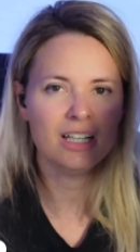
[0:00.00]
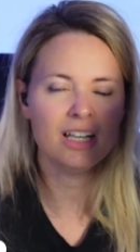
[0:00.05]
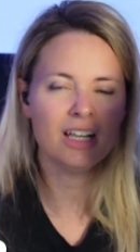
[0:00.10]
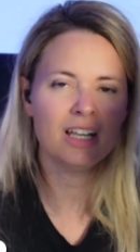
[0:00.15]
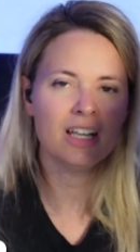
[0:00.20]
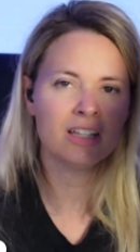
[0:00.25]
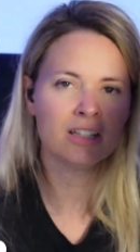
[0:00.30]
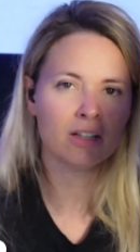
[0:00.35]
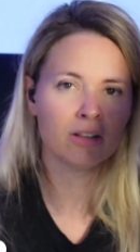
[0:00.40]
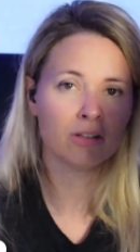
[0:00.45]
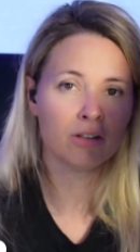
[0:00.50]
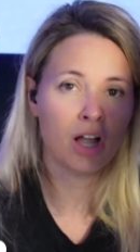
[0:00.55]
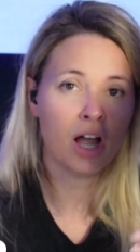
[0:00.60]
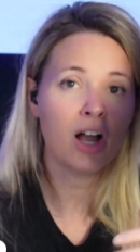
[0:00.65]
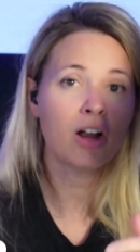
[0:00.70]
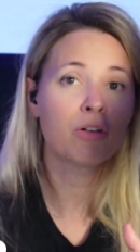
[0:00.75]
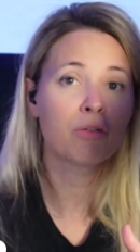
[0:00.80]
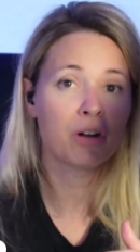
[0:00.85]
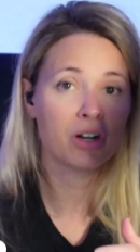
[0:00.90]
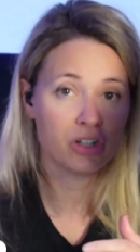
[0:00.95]
In the
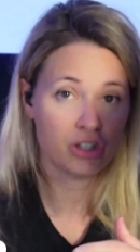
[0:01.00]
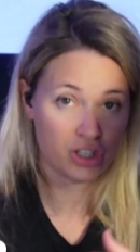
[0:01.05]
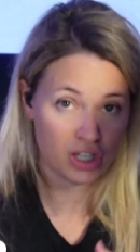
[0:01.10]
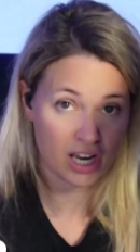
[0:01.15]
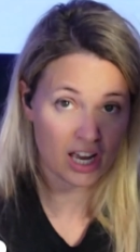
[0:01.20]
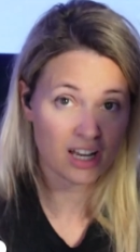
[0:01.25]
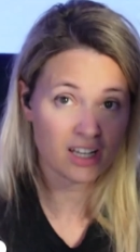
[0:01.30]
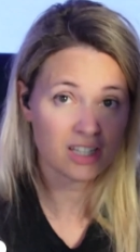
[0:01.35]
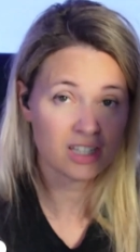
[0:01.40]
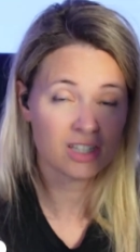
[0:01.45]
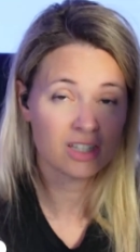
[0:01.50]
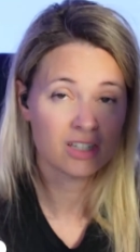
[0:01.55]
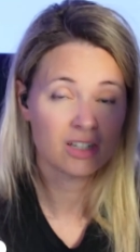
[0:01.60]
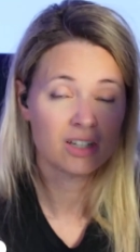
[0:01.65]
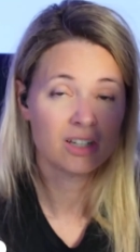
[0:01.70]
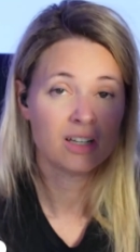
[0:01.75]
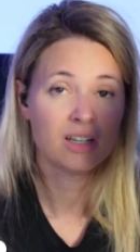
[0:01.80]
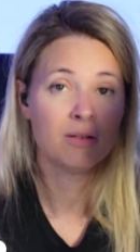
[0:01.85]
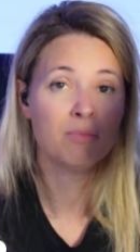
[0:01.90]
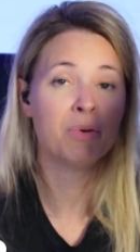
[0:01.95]
long run, yes,
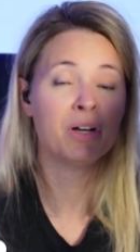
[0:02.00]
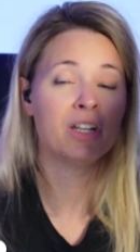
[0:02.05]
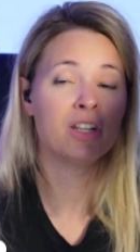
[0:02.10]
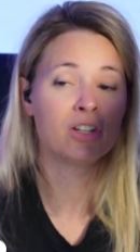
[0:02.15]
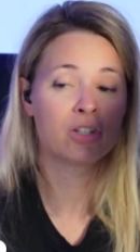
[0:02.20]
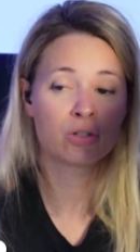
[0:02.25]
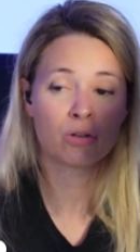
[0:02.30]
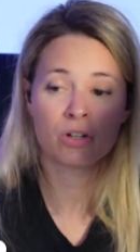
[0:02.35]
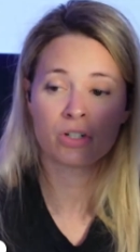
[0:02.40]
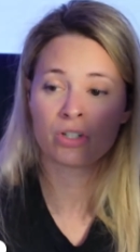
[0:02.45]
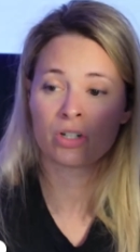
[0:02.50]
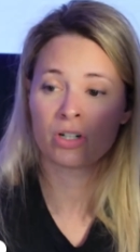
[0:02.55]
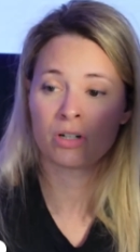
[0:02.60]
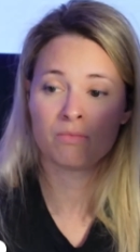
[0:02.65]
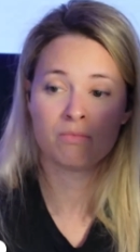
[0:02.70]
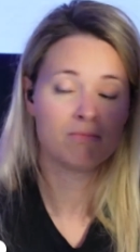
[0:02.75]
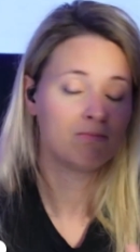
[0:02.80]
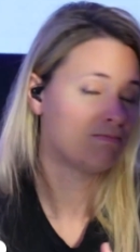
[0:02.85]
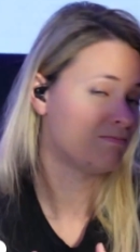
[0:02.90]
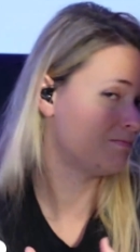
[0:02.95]
but in the short
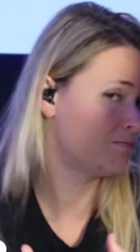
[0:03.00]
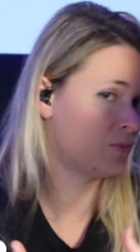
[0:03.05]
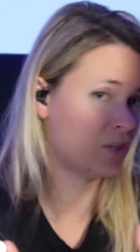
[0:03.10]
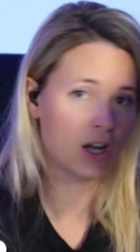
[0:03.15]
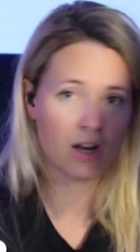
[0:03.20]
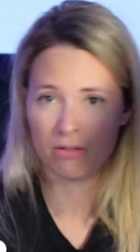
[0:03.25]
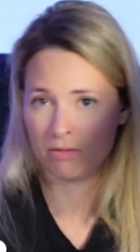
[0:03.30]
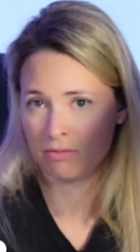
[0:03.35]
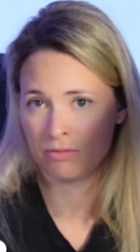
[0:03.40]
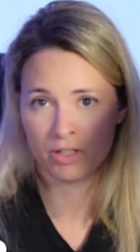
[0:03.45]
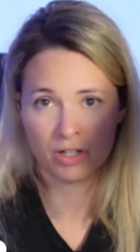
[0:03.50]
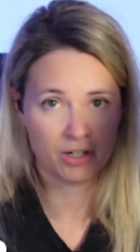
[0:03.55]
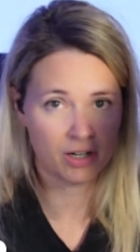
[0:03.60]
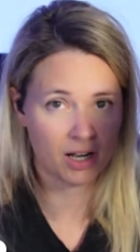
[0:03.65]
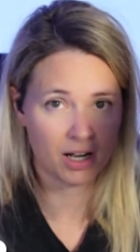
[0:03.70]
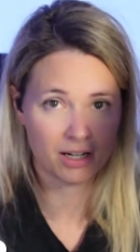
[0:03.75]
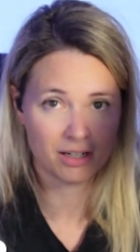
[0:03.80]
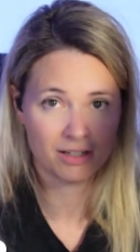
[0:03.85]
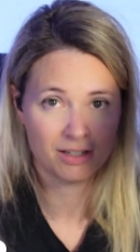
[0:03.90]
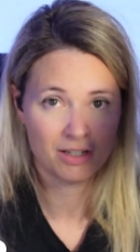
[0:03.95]
term, no, they're
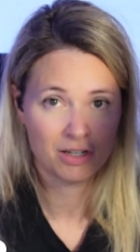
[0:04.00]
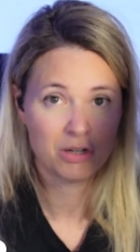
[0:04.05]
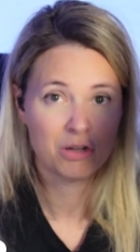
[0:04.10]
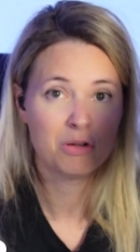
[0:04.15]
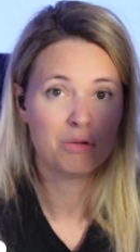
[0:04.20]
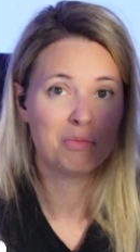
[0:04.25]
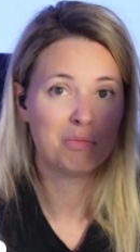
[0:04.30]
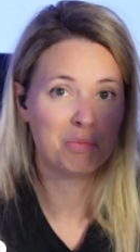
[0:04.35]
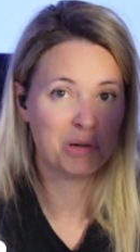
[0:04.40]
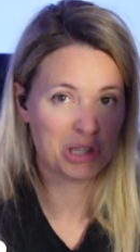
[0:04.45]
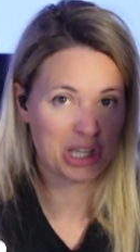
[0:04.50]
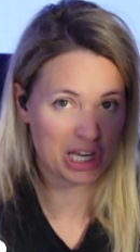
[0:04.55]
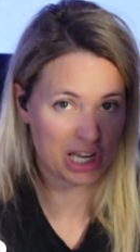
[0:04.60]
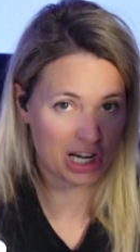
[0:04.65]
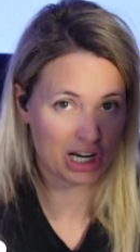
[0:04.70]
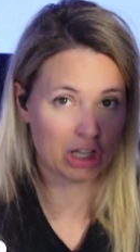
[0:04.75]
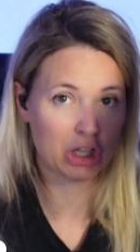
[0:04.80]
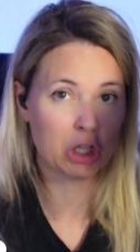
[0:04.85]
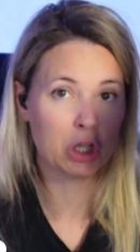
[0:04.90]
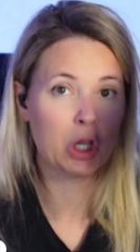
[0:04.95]
not. But they get
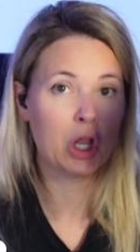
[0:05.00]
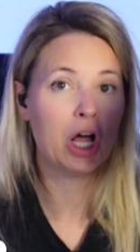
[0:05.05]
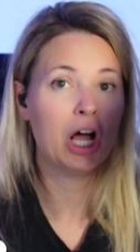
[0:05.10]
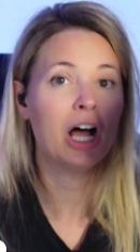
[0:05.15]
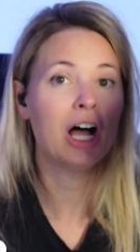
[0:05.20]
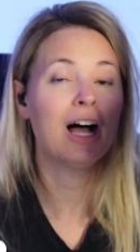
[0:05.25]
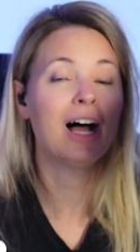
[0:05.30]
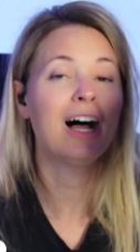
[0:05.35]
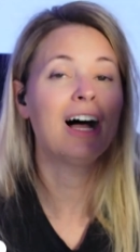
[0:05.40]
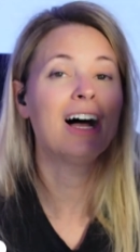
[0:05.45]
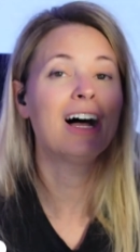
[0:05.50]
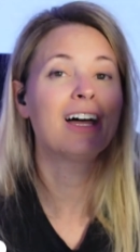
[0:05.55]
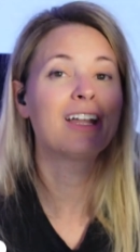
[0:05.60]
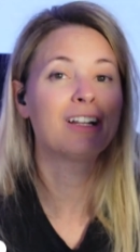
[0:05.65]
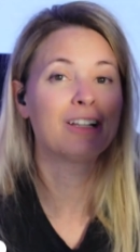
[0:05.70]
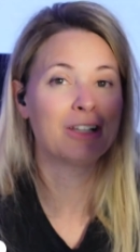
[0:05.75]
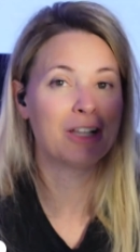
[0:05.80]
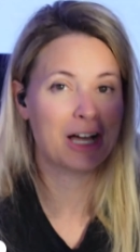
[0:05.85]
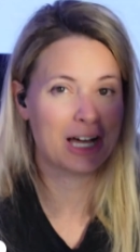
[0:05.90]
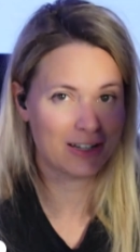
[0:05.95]
a lot
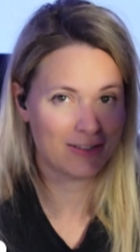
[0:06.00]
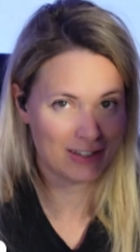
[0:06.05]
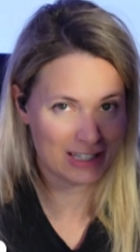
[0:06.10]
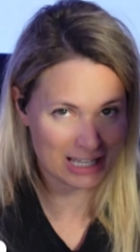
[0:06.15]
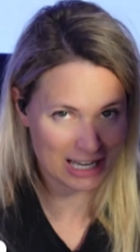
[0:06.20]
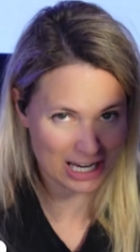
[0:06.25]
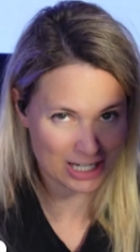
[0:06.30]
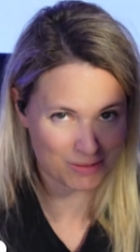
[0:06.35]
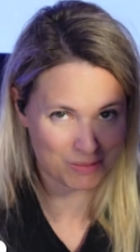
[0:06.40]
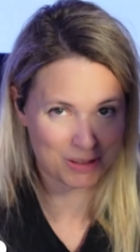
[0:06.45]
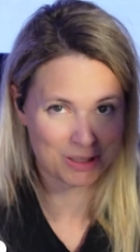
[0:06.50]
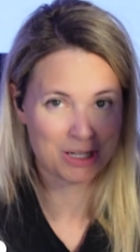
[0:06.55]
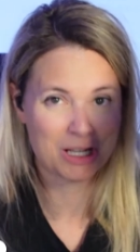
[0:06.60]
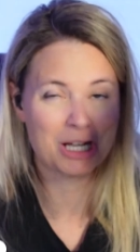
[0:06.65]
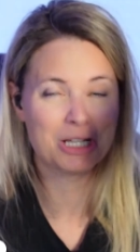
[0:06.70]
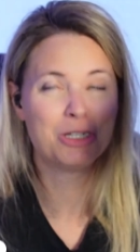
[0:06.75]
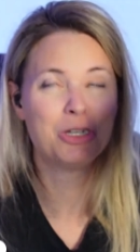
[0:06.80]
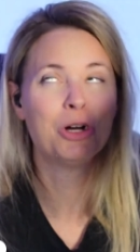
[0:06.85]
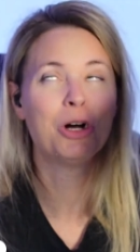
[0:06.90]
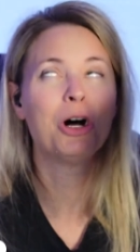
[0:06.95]
of engagement,
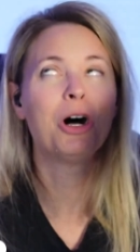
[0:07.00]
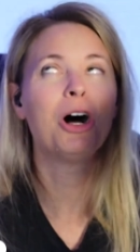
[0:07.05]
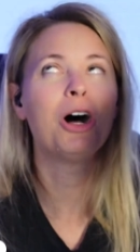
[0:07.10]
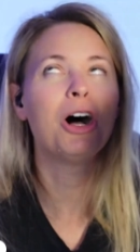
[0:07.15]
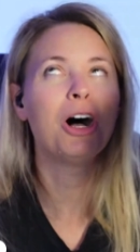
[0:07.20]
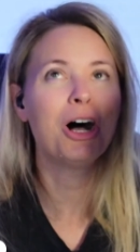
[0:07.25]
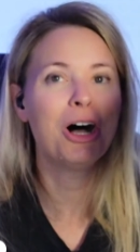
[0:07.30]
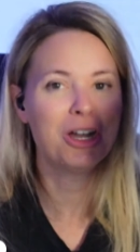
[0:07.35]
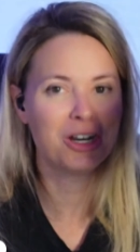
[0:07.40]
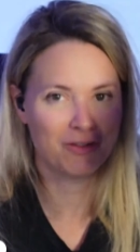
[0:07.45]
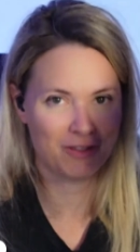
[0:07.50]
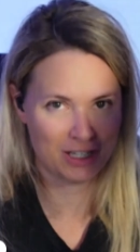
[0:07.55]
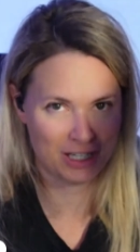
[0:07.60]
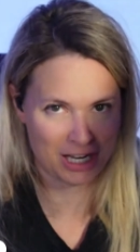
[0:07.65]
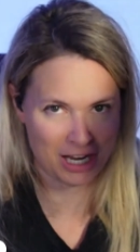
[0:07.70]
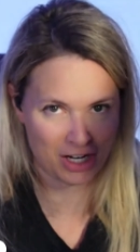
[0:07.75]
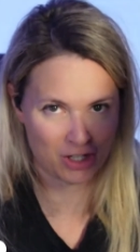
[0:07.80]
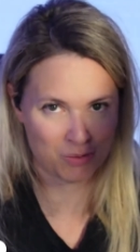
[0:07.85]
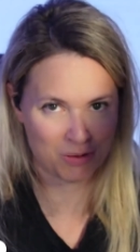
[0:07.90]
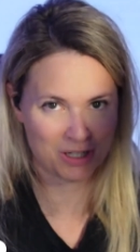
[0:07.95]
a ton of
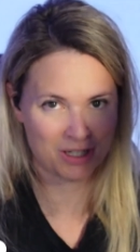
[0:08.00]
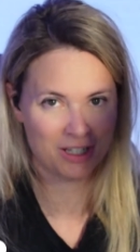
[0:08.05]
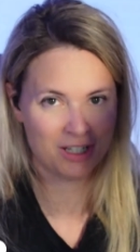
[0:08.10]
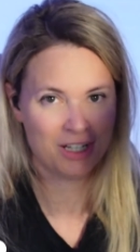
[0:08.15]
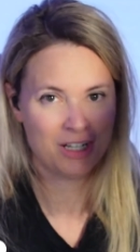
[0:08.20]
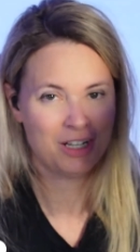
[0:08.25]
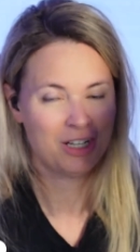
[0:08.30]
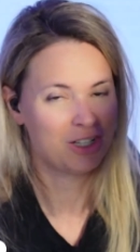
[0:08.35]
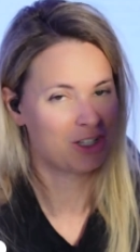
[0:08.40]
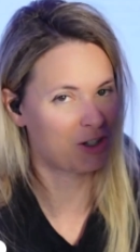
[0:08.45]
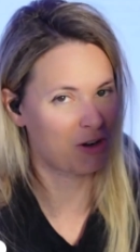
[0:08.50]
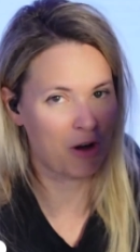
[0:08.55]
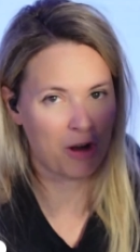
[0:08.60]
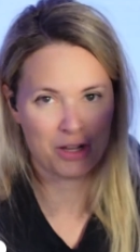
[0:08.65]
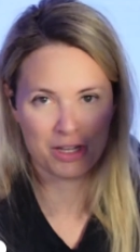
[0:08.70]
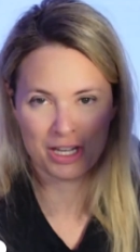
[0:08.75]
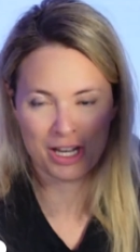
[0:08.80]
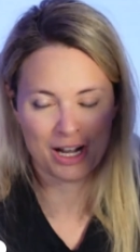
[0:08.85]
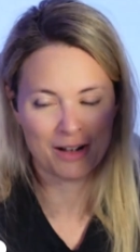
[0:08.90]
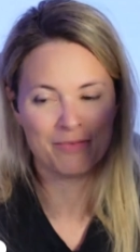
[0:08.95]
engagement. So
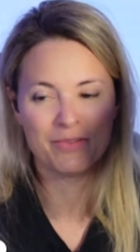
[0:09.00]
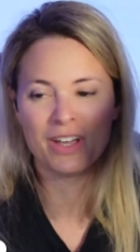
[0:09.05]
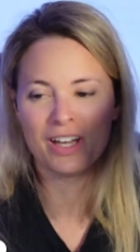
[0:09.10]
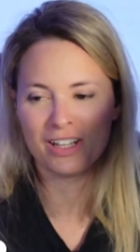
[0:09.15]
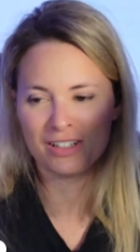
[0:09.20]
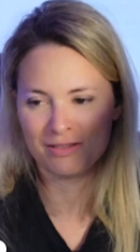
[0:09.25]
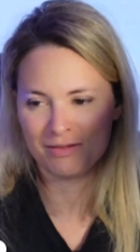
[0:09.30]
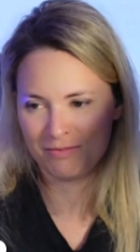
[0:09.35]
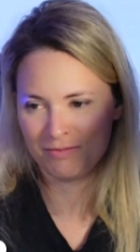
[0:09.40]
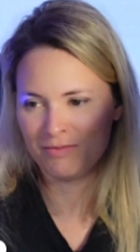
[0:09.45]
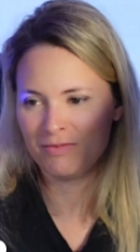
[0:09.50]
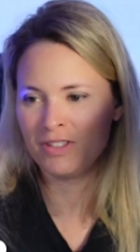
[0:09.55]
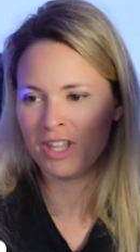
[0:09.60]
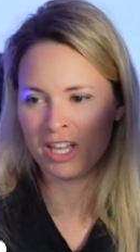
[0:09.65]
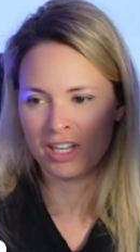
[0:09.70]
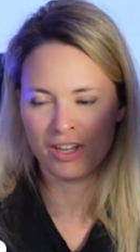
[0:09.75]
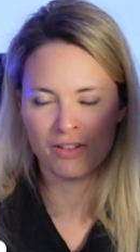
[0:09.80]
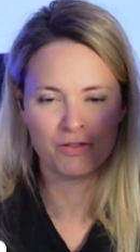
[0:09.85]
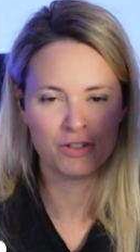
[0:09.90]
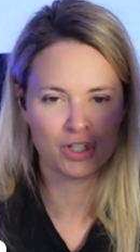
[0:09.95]
I
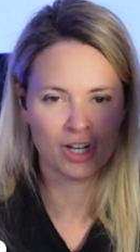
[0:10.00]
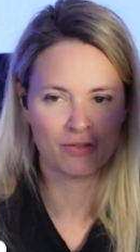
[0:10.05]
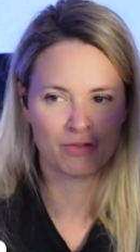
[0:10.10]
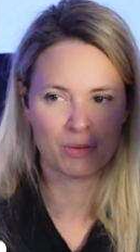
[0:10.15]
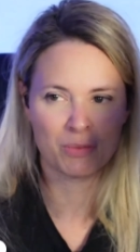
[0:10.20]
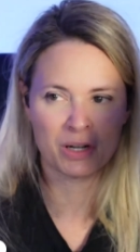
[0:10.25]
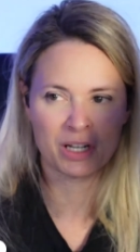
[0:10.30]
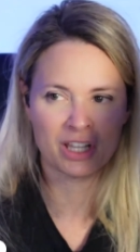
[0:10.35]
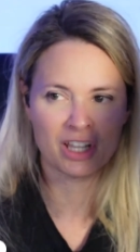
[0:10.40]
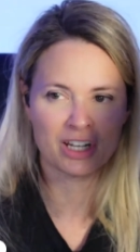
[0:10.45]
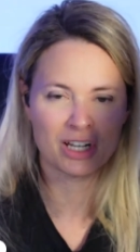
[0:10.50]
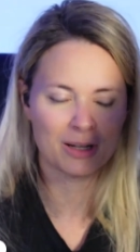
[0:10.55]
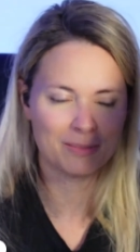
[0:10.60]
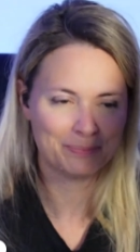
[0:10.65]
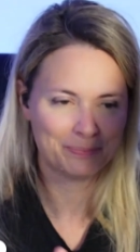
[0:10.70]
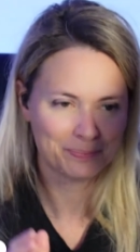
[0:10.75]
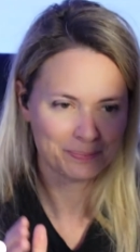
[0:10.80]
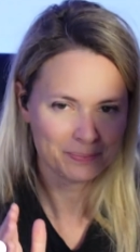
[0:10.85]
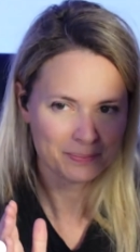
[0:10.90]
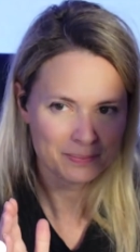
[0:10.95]
thank you, Jeff, for bringing that up.